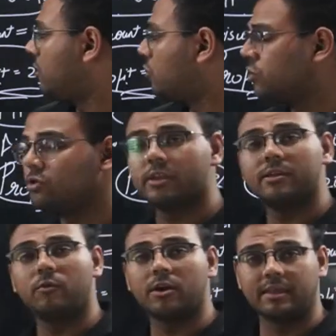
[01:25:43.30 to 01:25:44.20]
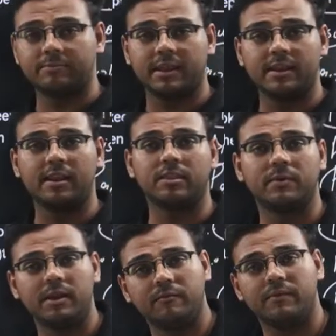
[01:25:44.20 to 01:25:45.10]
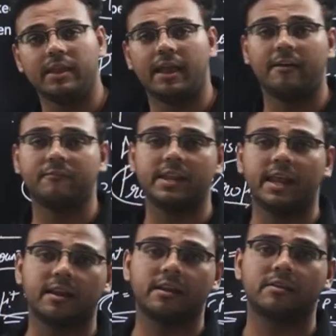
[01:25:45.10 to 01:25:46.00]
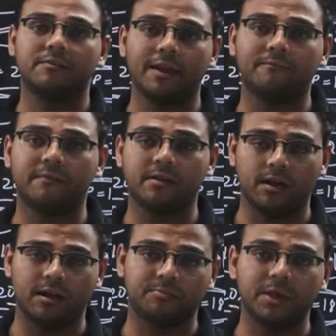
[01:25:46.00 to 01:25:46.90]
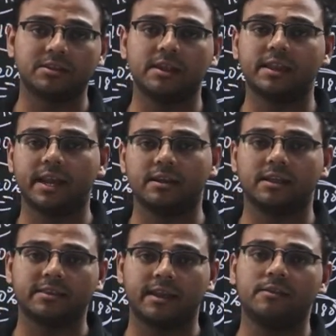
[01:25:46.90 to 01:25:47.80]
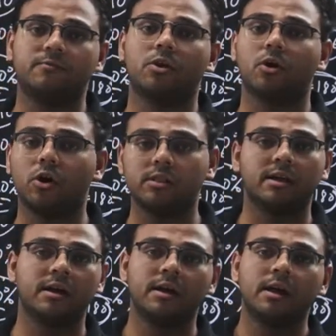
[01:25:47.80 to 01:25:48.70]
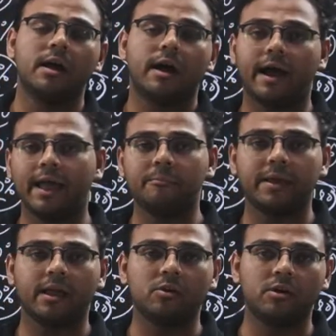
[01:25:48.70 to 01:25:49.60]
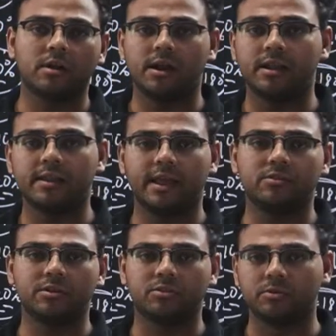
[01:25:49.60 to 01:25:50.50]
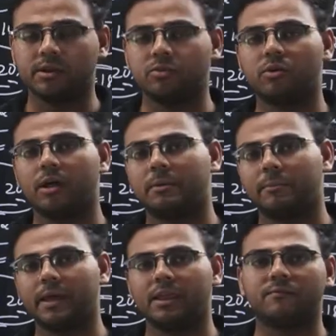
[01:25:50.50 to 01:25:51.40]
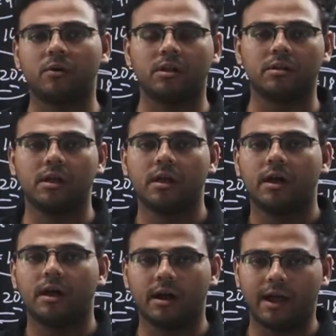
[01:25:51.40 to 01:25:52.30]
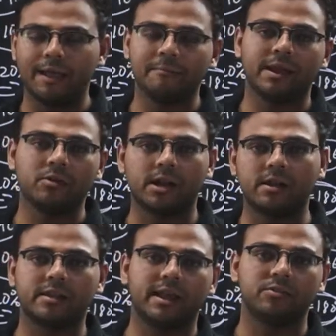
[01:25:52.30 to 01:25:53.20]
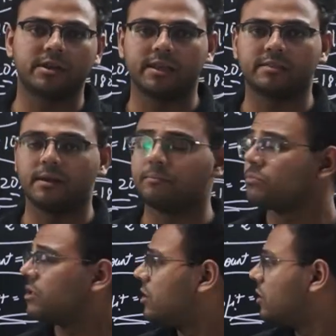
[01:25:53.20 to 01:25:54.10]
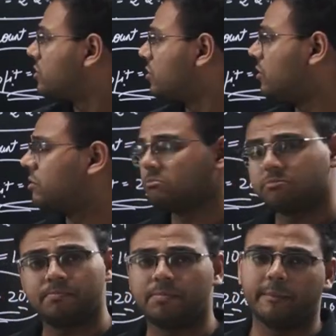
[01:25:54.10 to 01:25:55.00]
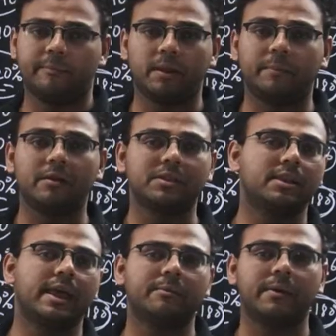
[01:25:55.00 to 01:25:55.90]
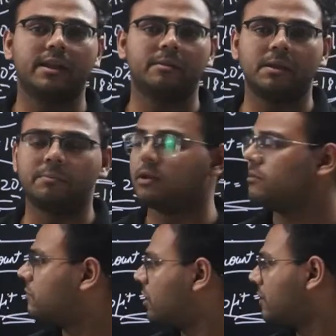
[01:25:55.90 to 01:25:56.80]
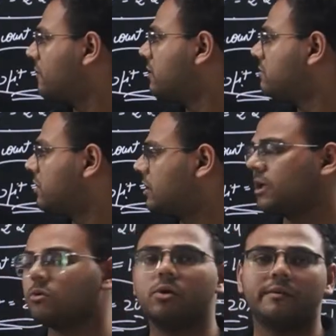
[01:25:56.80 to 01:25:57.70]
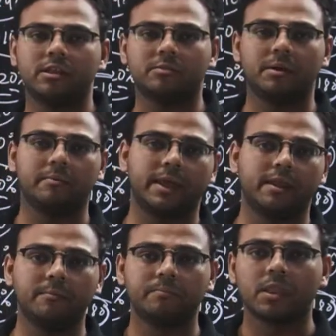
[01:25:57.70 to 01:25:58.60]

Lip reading: do join the WhatsApp channel as well. We have specially created a channel for all the IIM Bangalore undergraduate students who are preparing for IIM Bangalore undergraduate exam. So prepare with the like-minded people, whatever whoever is preparing.